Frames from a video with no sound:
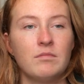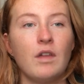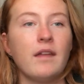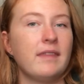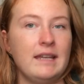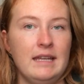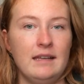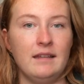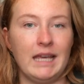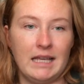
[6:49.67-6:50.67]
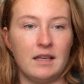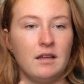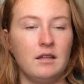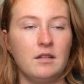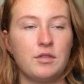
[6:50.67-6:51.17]
thought they needed like
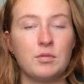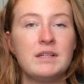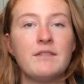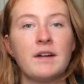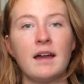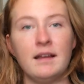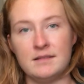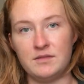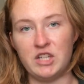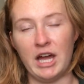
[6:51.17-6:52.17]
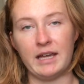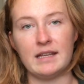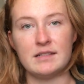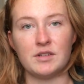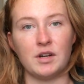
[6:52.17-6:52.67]
3 different kinds of jackets,